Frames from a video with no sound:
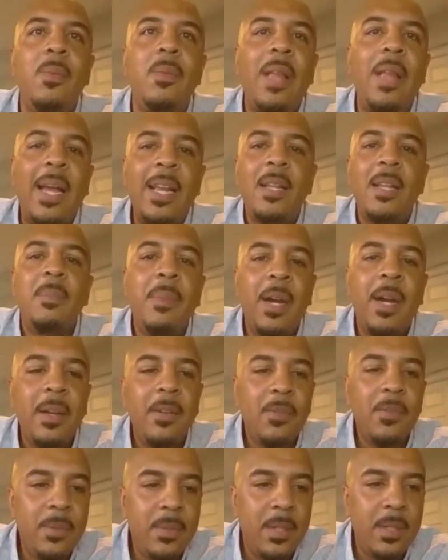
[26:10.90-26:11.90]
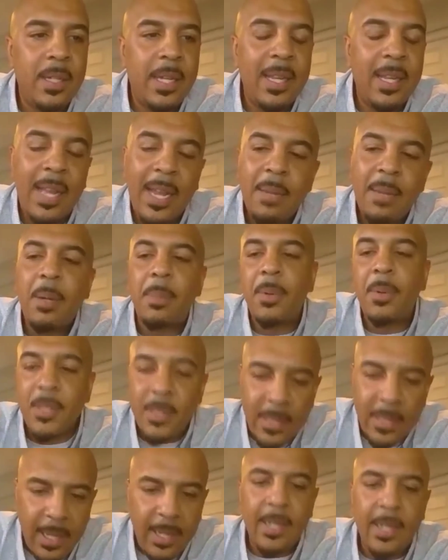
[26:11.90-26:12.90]
liked my
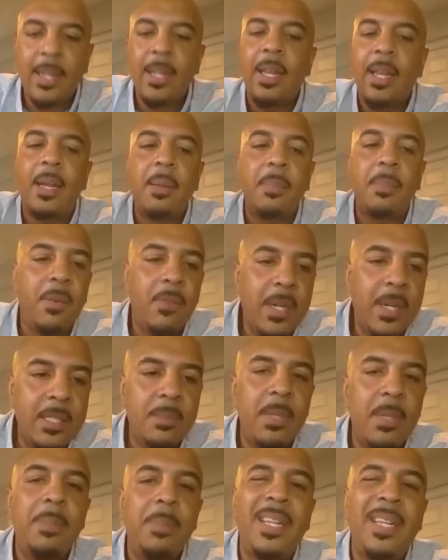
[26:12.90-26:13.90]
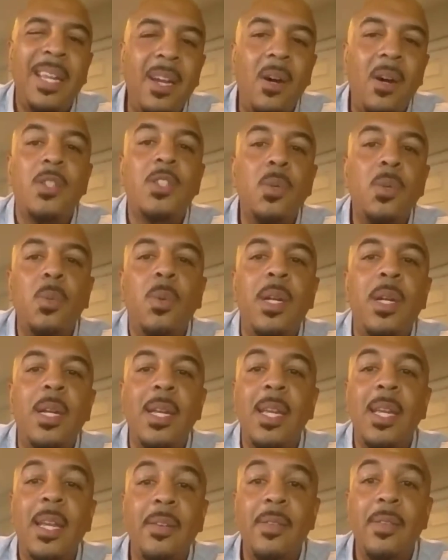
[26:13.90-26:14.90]
personality, they liked my resume, but they also wanted
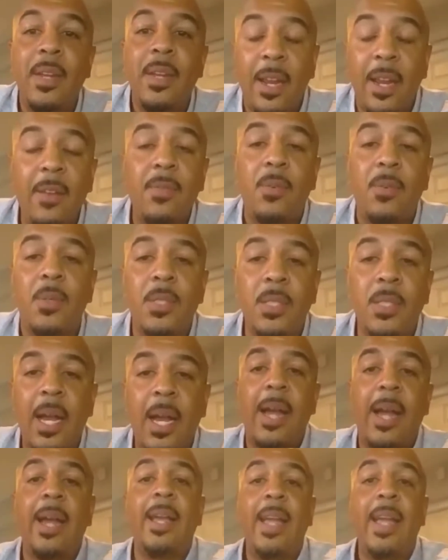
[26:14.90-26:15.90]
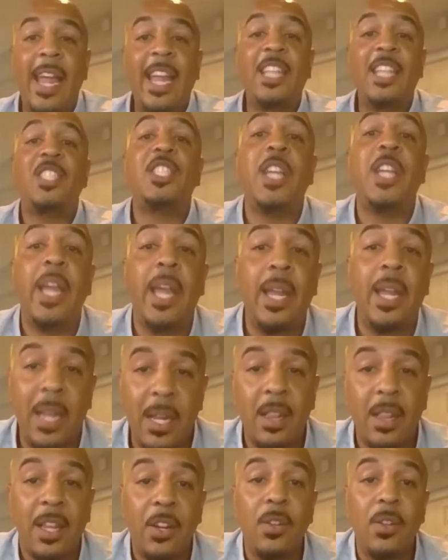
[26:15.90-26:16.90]
to give an Air Force guy a chance,
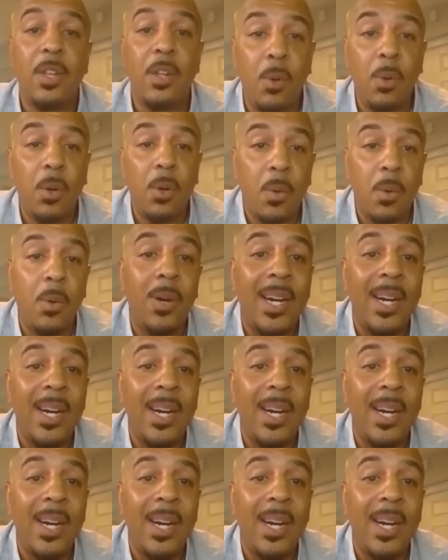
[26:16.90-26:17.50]
like literally, quote unquote,